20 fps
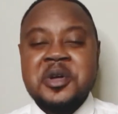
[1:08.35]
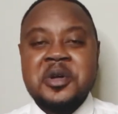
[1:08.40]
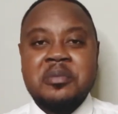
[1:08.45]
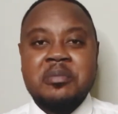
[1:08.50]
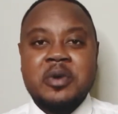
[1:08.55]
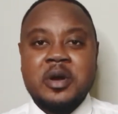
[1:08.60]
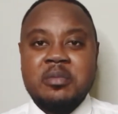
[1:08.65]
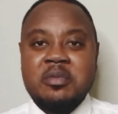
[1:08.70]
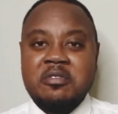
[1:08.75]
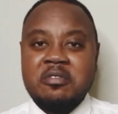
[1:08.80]

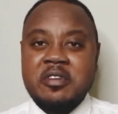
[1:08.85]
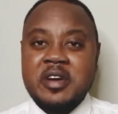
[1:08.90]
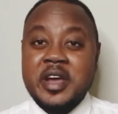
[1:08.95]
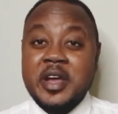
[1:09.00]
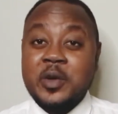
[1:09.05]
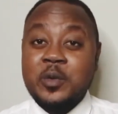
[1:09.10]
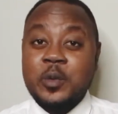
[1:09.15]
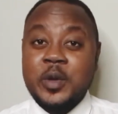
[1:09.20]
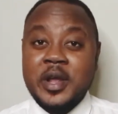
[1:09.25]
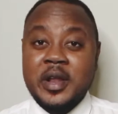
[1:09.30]
But before I
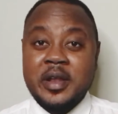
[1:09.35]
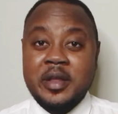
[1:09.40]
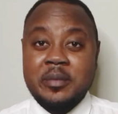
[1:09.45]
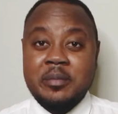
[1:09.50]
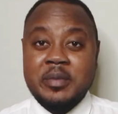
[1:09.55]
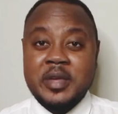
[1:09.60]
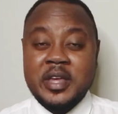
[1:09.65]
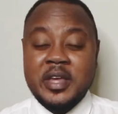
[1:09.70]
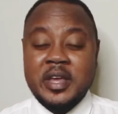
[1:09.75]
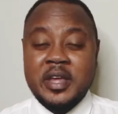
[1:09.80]
quickly
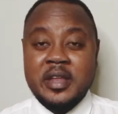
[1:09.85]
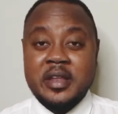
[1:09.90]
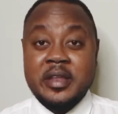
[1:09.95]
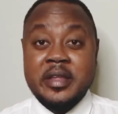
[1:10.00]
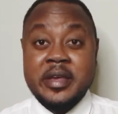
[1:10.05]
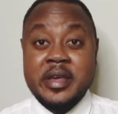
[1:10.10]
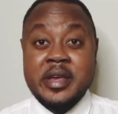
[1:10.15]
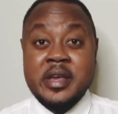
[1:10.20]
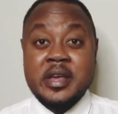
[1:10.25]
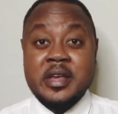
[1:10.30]
begin,
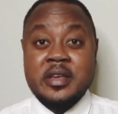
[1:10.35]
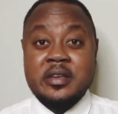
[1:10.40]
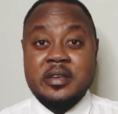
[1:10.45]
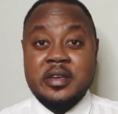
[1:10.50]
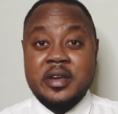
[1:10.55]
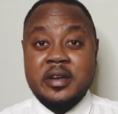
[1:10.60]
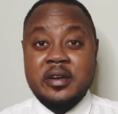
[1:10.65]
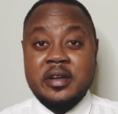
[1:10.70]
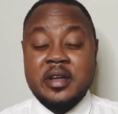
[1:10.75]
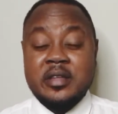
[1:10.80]

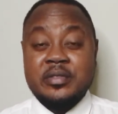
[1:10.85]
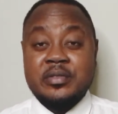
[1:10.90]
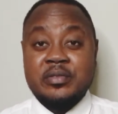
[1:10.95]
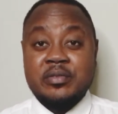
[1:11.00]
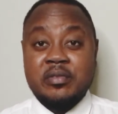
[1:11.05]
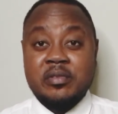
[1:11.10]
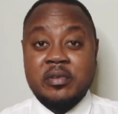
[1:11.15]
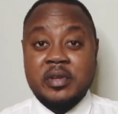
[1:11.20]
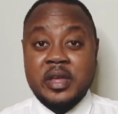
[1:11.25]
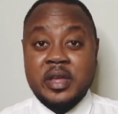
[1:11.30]
here are
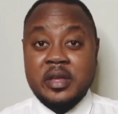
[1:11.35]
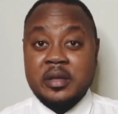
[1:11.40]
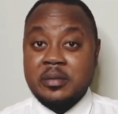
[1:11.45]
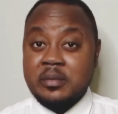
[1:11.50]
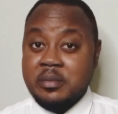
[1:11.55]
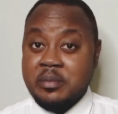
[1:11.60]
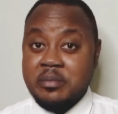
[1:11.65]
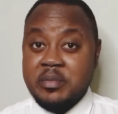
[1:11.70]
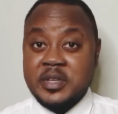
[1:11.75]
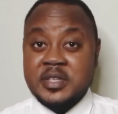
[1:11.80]
3
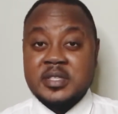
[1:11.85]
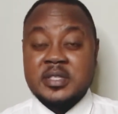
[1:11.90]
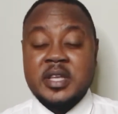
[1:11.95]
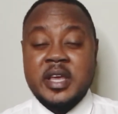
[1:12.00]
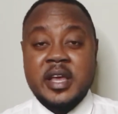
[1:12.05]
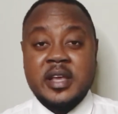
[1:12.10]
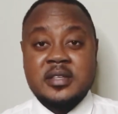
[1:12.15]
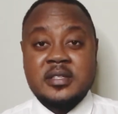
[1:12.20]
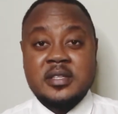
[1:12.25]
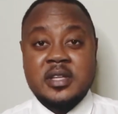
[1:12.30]

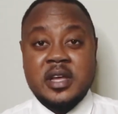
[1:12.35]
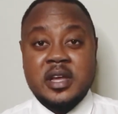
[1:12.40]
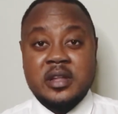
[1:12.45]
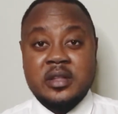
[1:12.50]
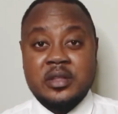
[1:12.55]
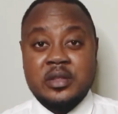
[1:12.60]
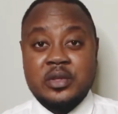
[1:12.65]
mistakes that